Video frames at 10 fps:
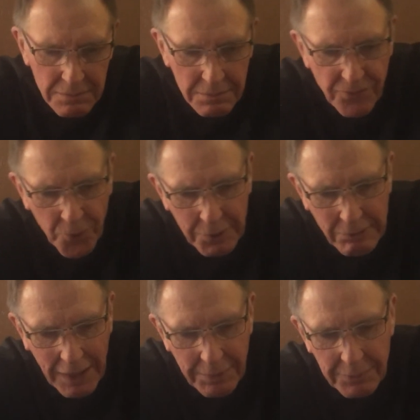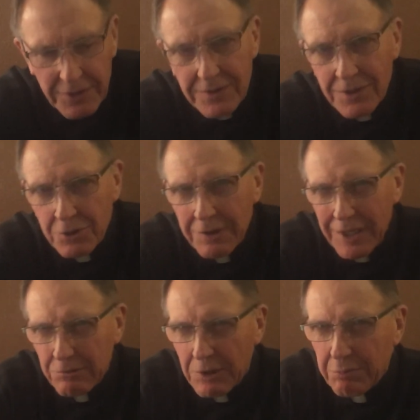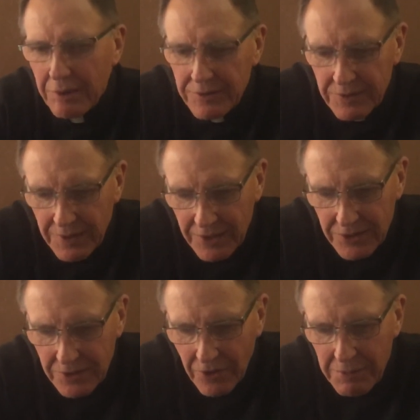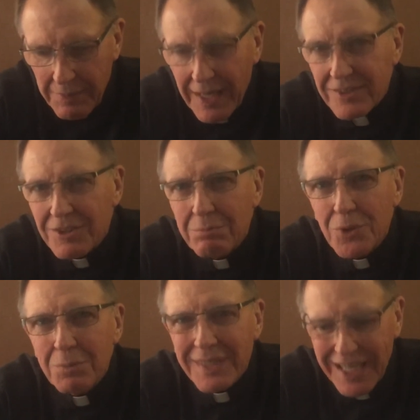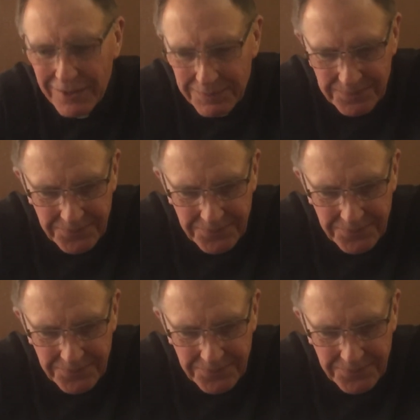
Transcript: Before we wrap up this introductory presentation on the Mass in Boomtown,